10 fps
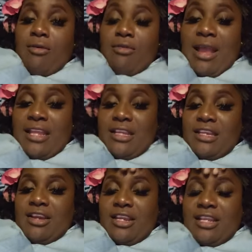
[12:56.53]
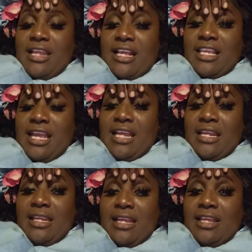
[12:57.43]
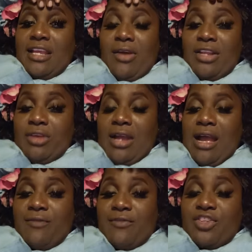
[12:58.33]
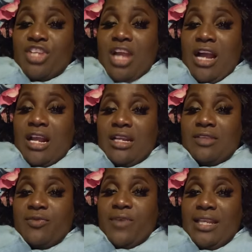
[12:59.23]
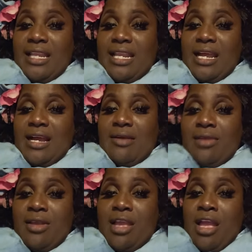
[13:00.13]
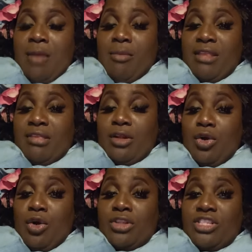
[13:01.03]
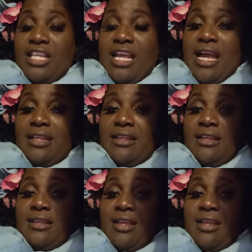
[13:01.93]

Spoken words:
Right man, here in Canada, you're going to have chocolate vanilla. Miss Lothian,